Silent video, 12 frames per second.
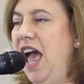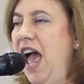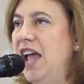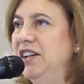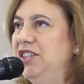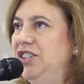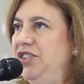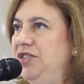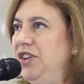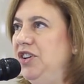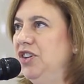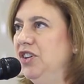and
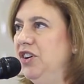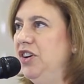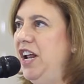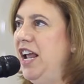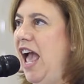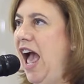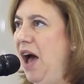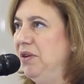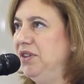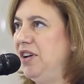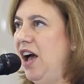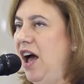student learning
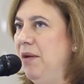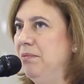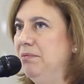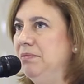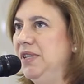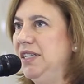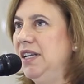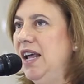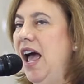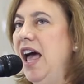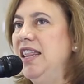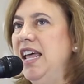outcomes
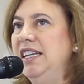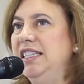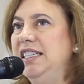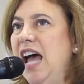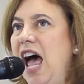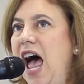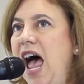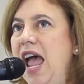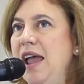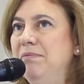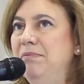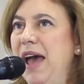that tie
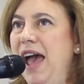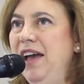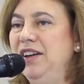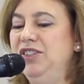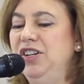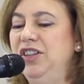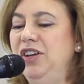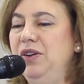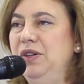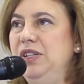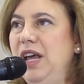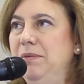back to those
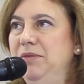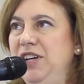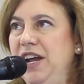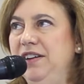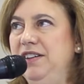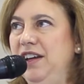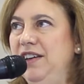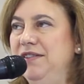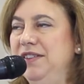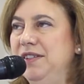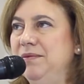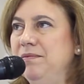objectives?